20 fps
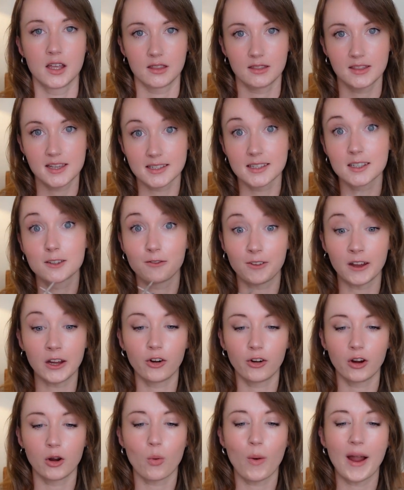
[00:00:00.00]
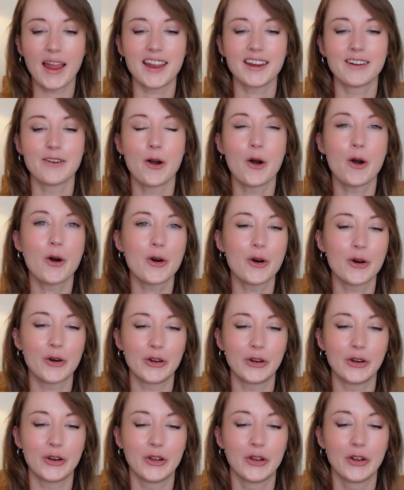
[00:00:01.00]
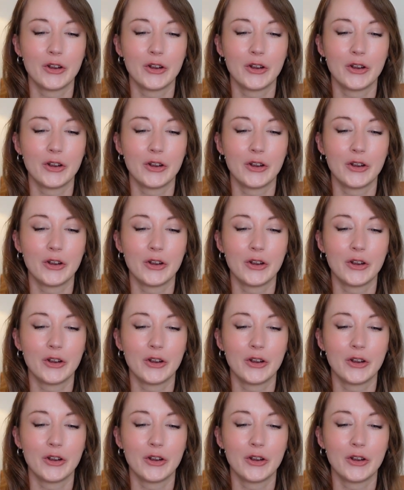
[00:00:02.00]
this is fingering weight on,